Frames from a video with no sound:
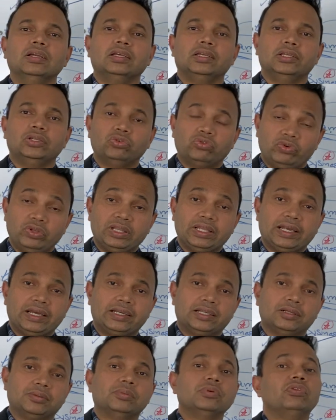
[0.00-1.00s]
you fill that
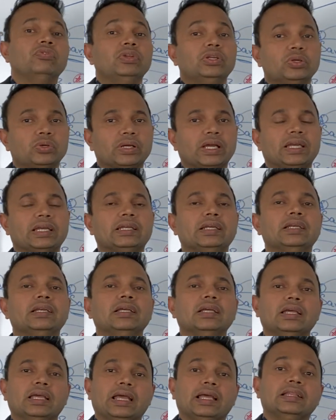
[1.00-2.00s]
up, we look at it,
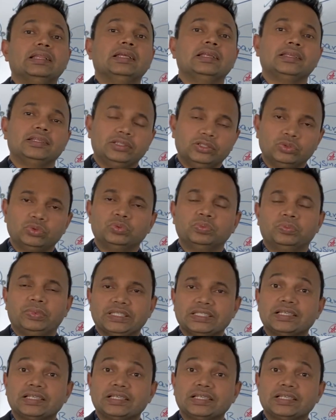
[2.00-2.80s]
and then you